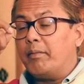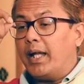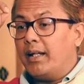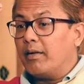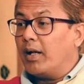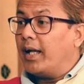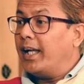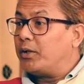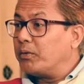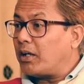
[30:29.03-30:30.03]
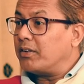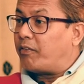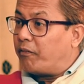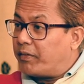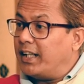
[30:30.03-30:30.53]
In
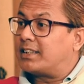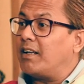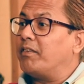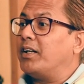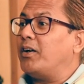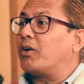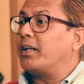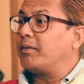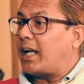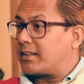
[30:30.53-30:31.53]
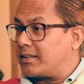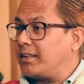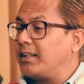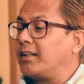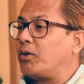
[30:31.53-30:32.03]
2015 itself, that
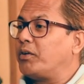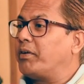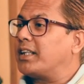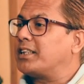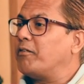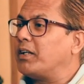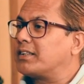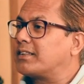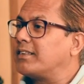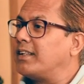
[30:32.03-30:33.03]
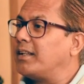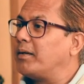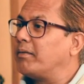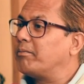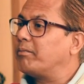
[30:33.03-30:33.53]
notification was
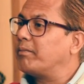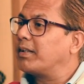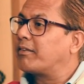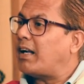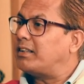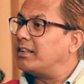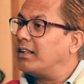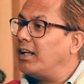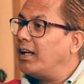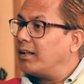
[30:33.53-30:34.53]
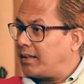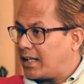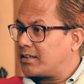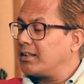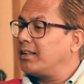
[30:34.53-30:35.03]
granted, that